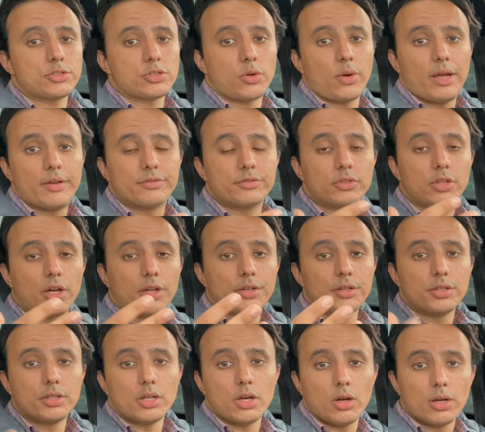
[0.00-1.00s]
So I've
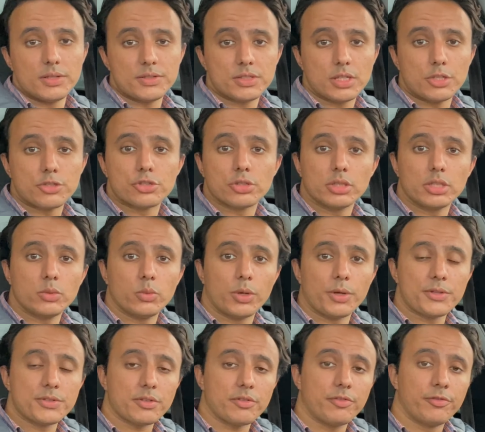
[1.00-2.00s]
done essentially what
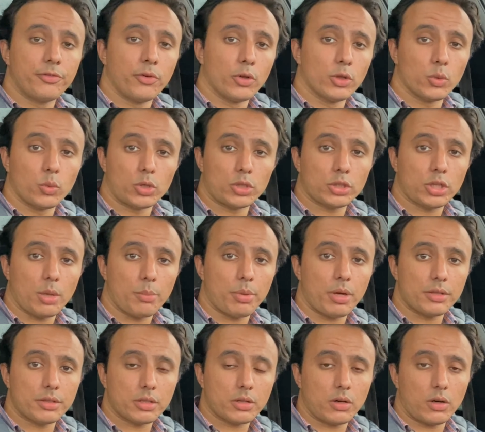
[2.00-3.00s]
is a full workup
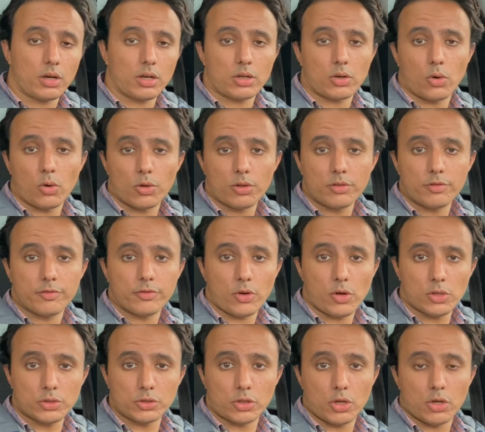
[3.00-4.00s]
on the car, all the
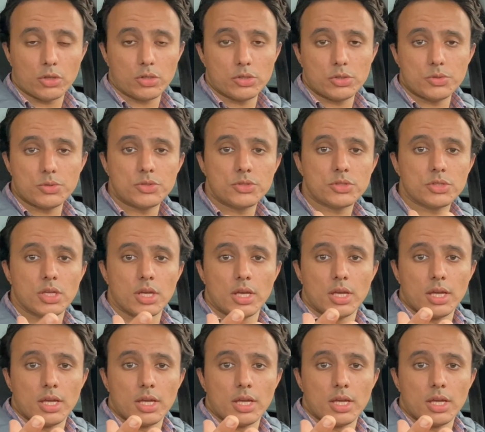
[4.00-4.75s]
fault codes